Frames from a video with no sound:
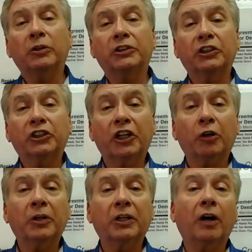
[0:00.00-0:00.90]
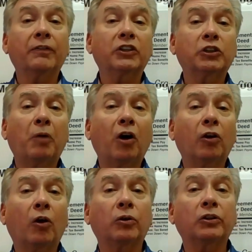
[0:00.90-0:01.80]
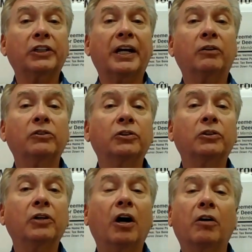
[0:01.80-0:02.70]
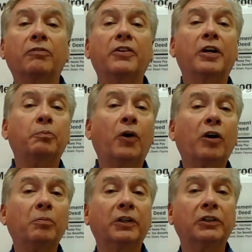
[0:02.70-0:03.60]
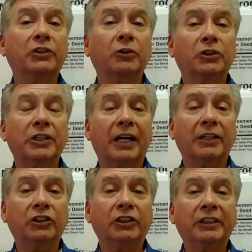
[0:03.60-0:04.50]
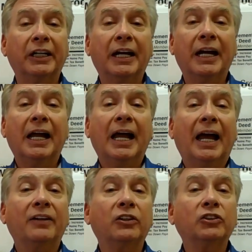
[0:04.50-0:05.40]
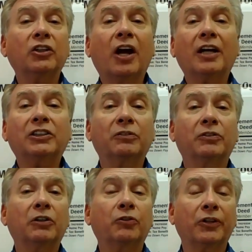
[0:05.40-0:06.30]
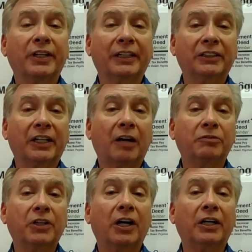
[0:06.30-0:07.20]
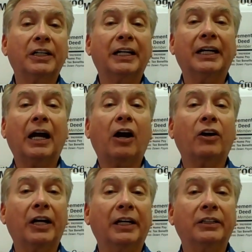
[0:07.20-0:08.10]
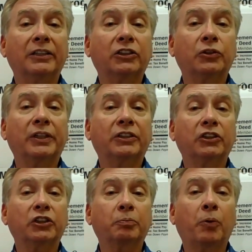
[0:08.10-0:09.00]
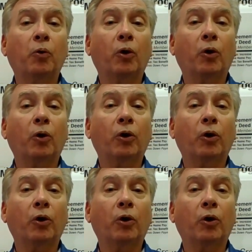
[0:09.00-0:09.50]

was the chairman of the Small Owners Council of the Apartment Association. And there's lots of different things that I've done in our industry to support.